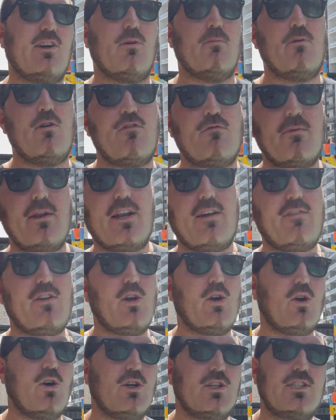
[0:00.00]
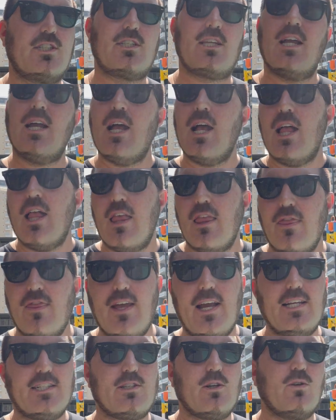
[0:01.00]
movement of yours.
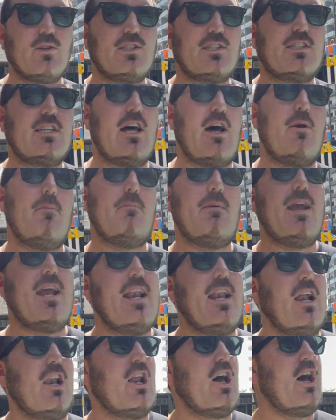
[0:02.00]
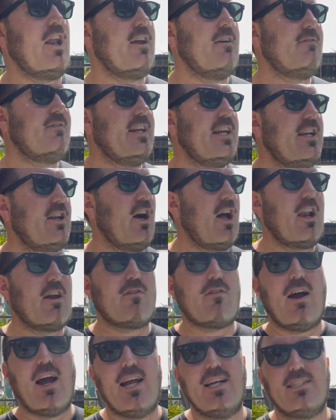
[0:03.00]
There's also been a lot of
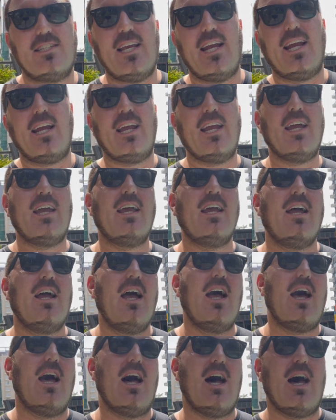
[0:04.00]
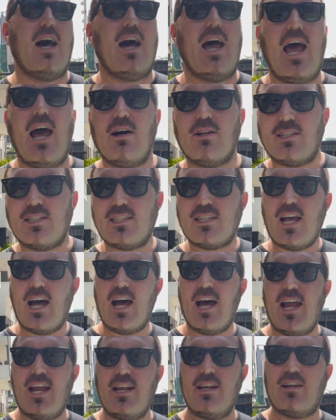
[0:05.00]
de-dollarizing
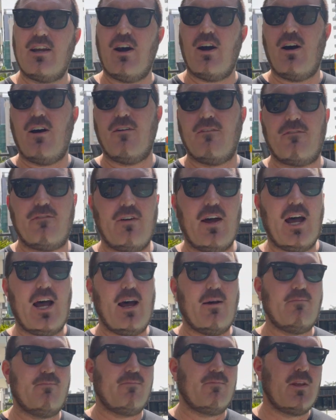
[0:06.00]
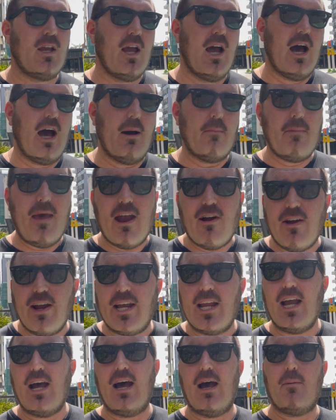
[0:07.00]
outside of
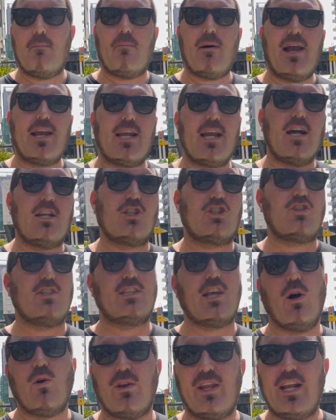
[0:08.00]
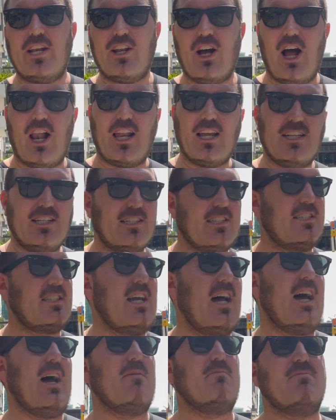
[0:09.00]
America by countries holding dollars,
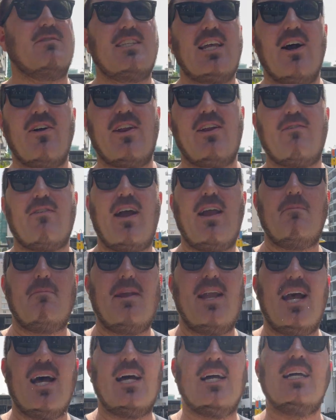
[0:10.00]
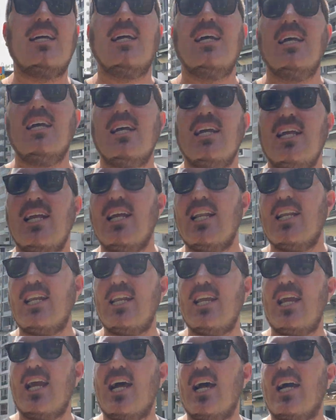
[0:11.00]
Saudi Arabia,
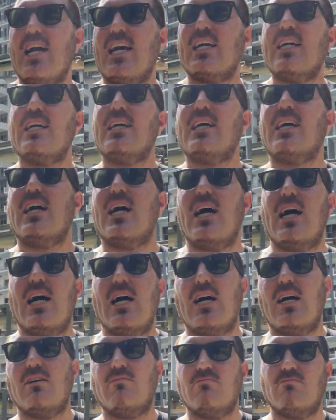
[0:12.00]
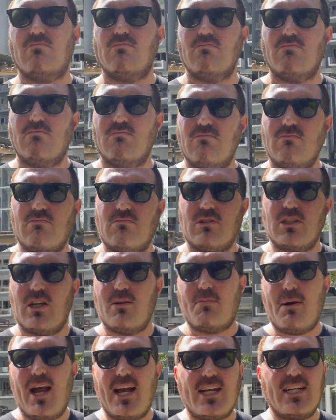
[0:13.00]
India,
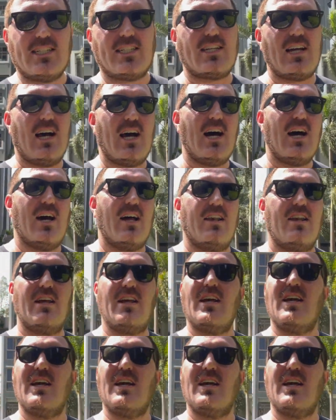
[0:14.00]
Pakistan,